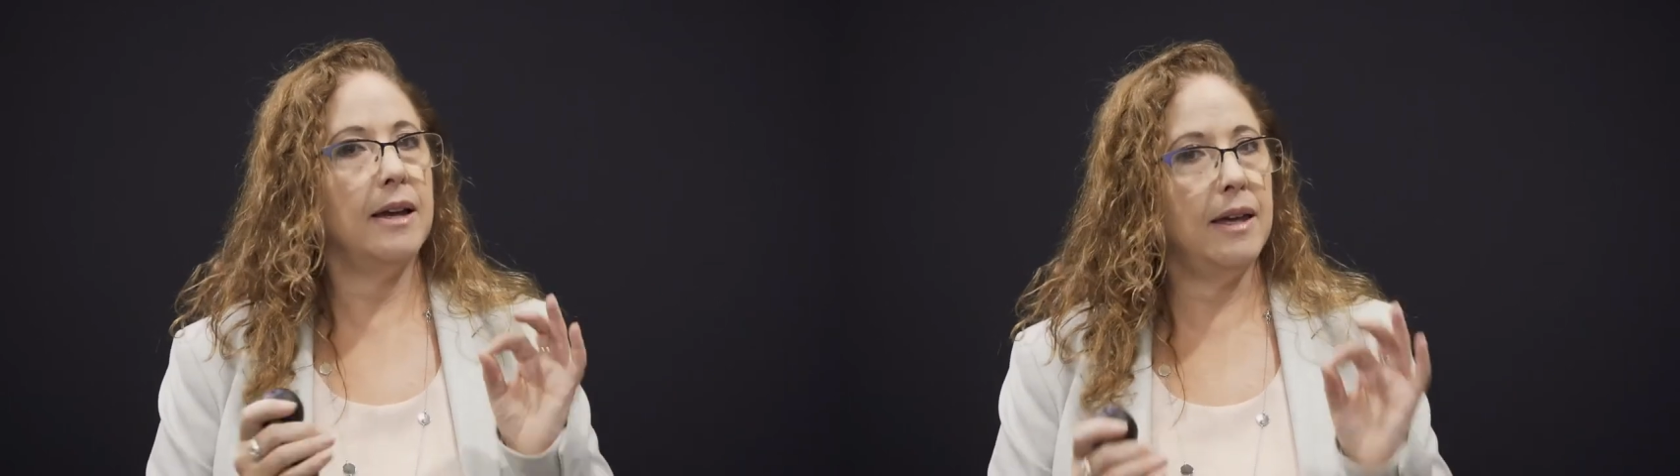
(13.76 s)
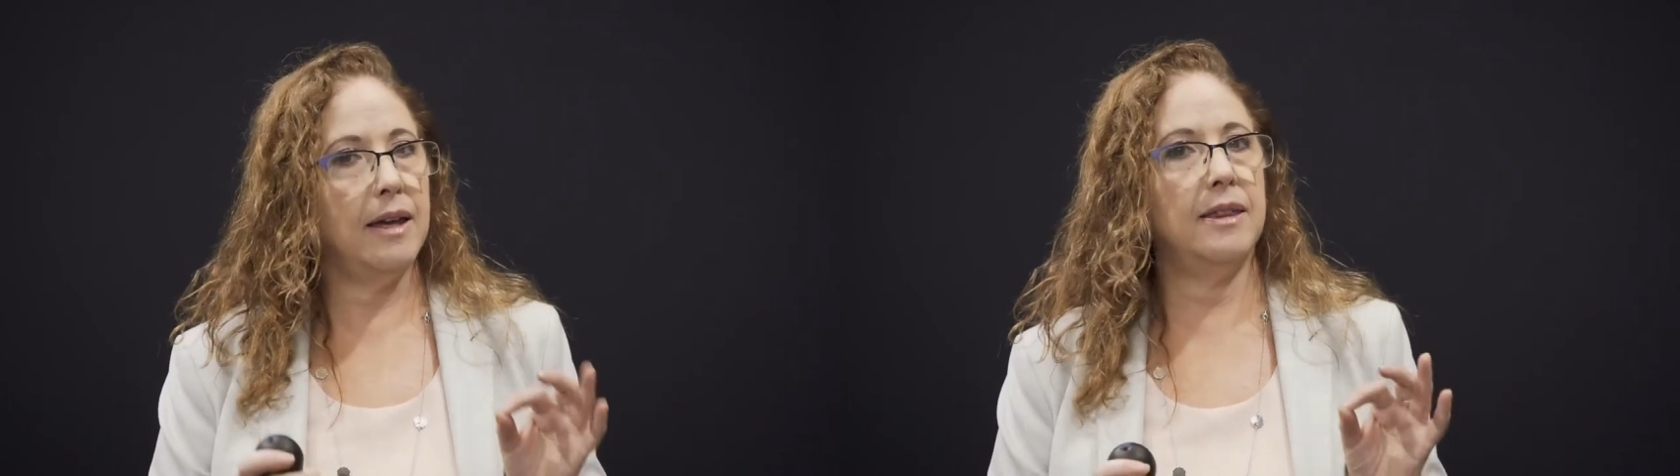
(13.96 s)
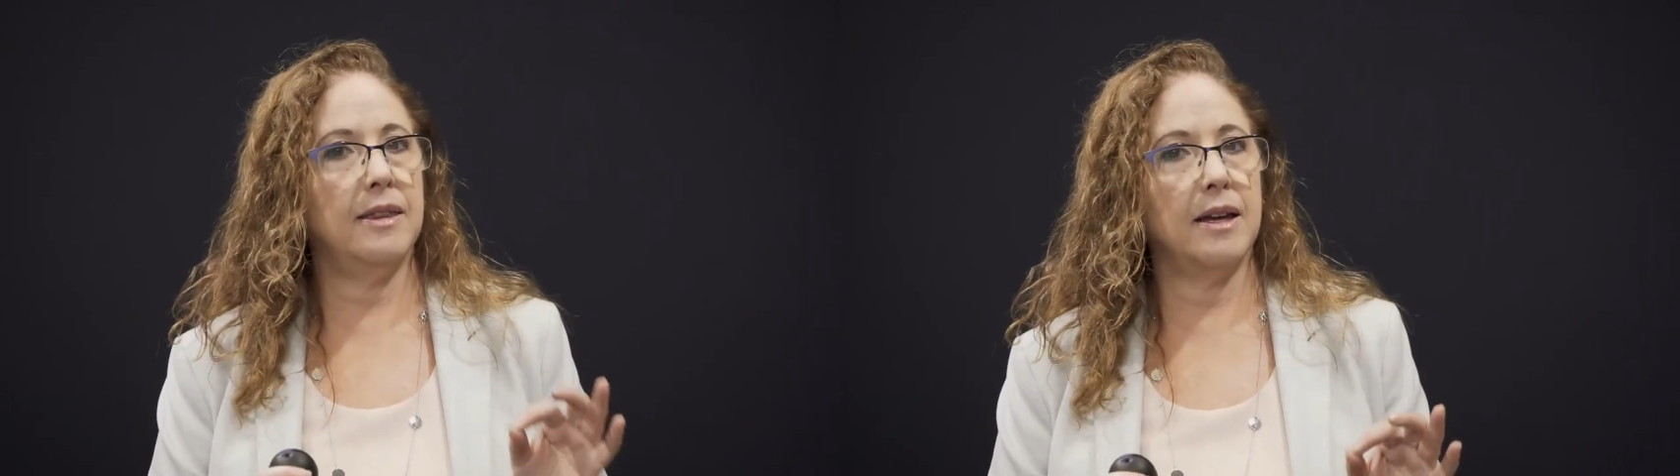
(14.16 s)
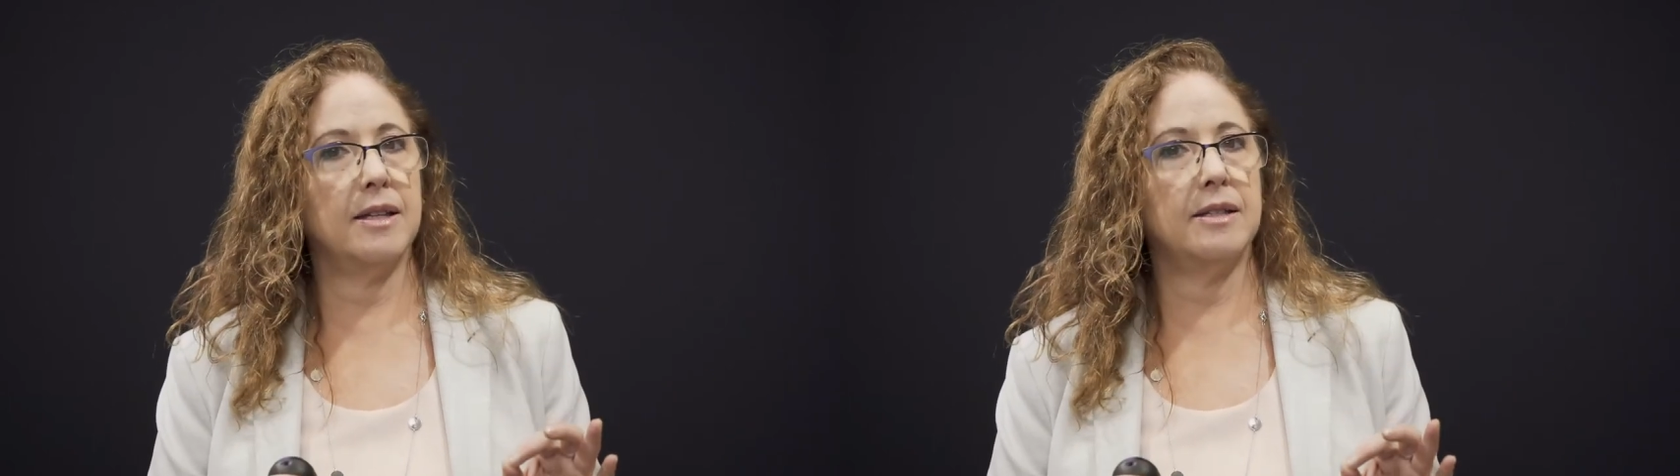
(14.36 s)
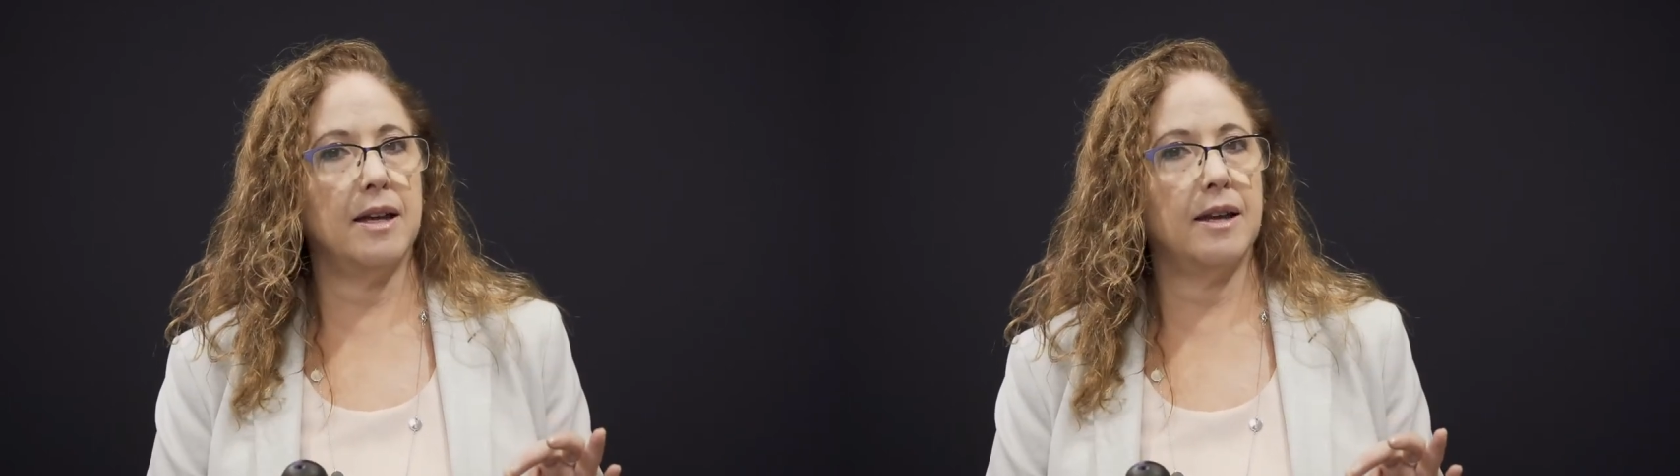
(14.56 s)
Key thing
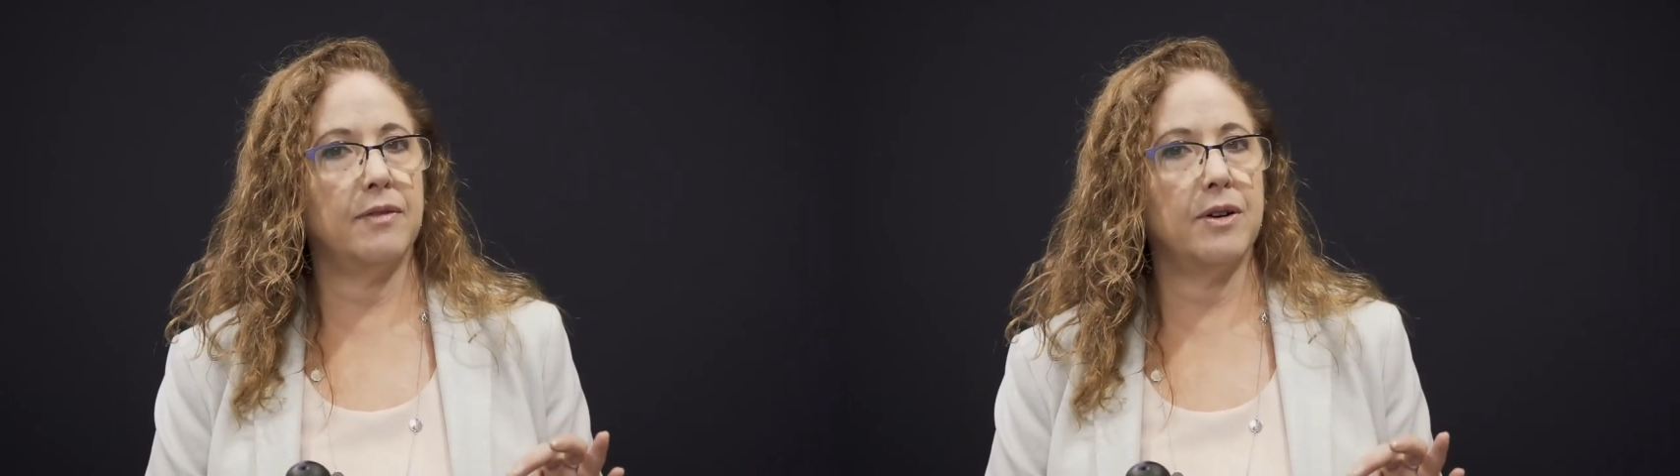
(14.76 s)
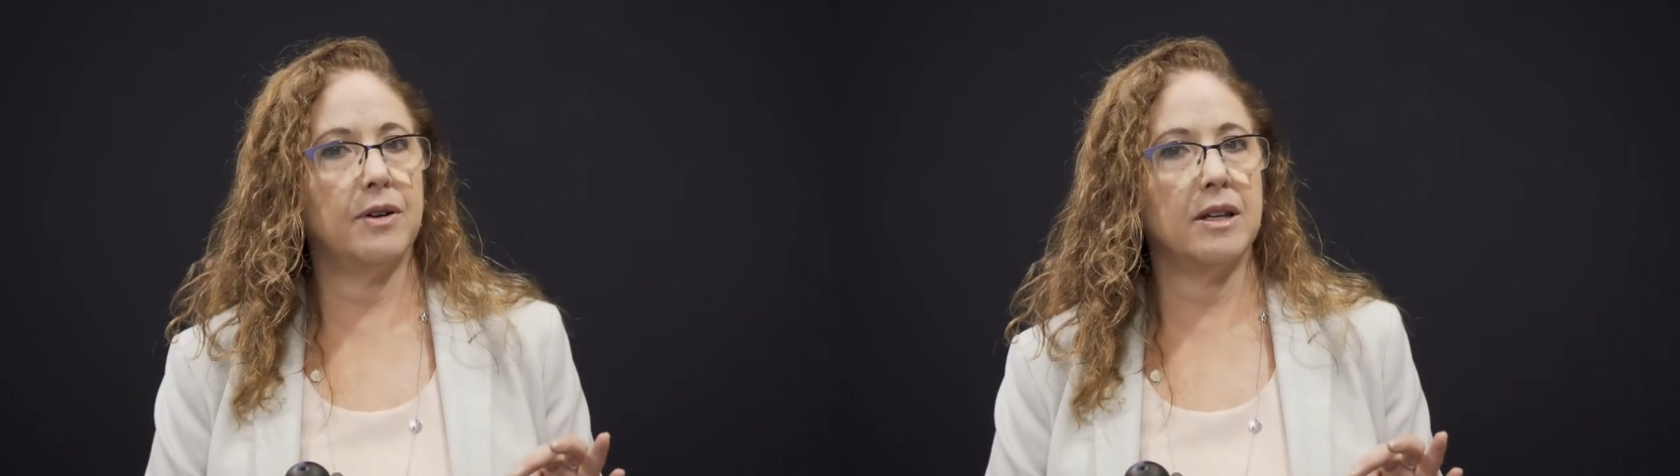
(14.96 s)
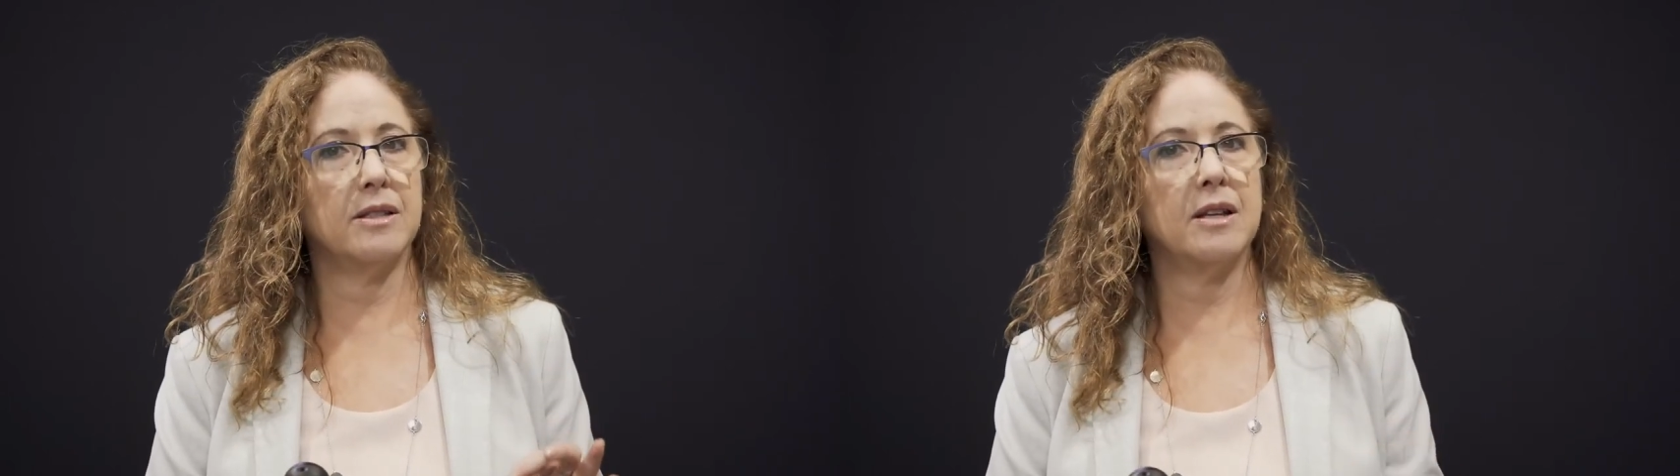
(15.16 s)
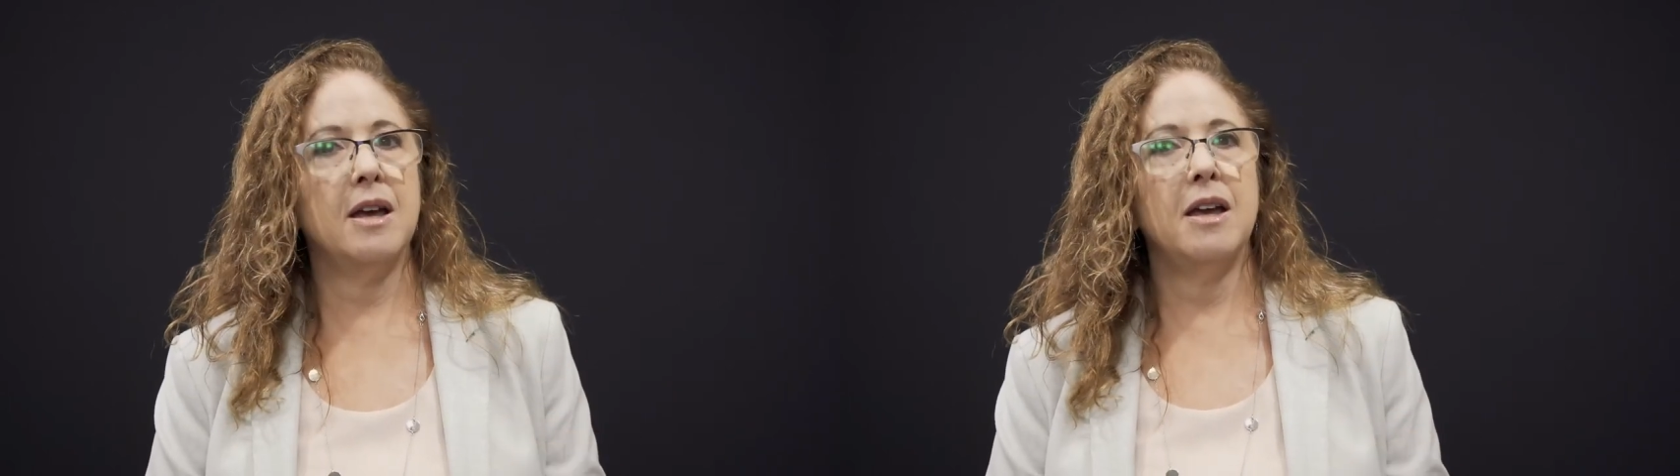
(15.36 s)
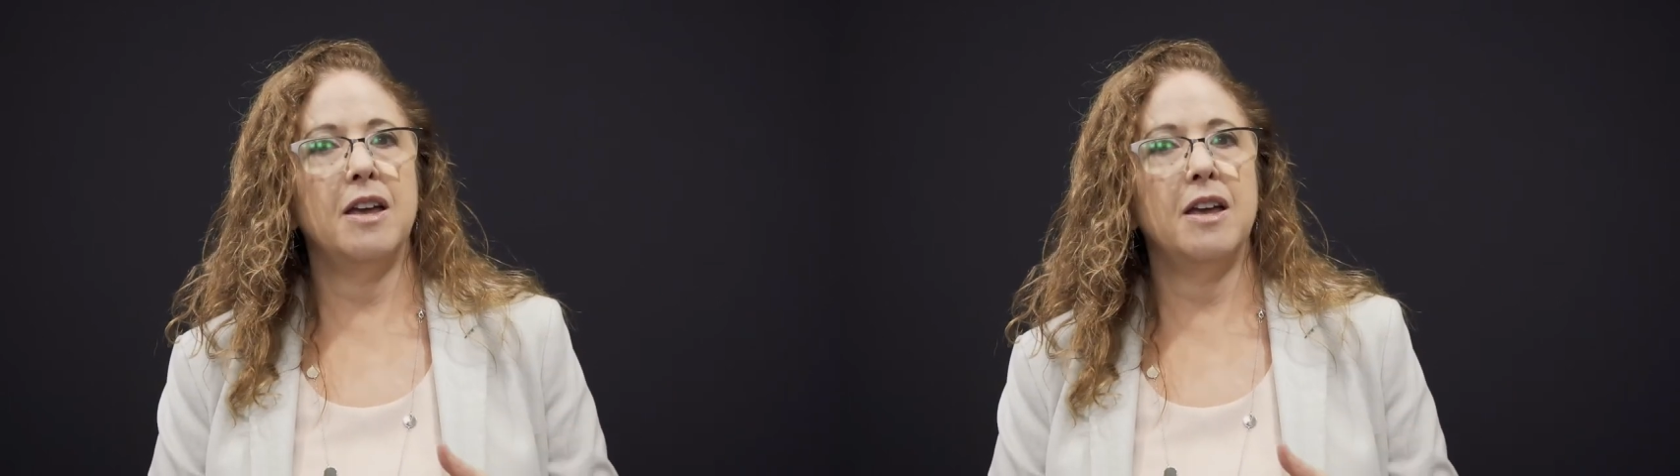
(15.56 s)
is staying focused.